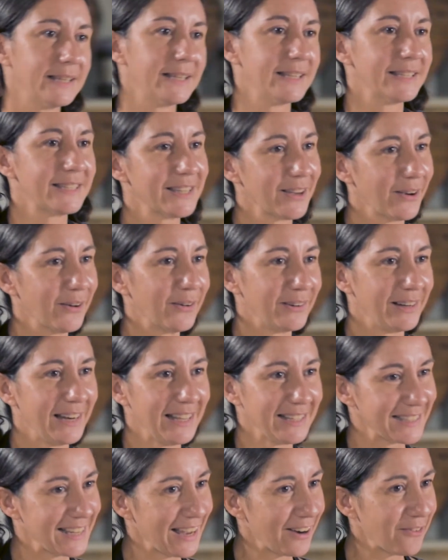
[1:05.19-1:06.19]
So
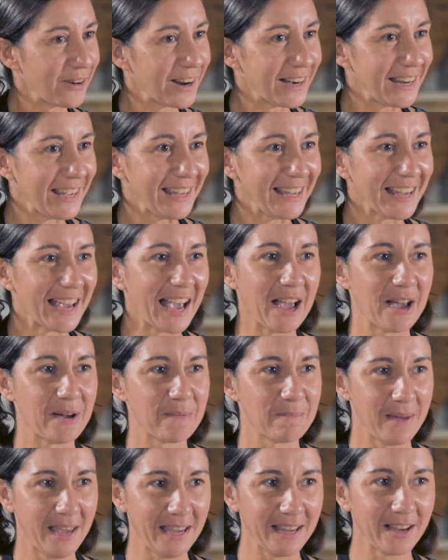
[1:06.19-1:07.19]
let's get ready
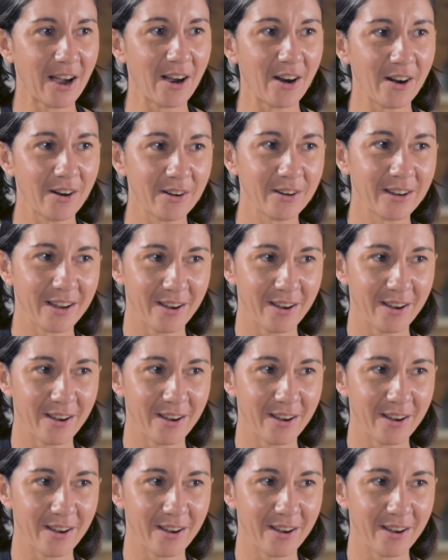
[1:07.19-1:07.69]
and make our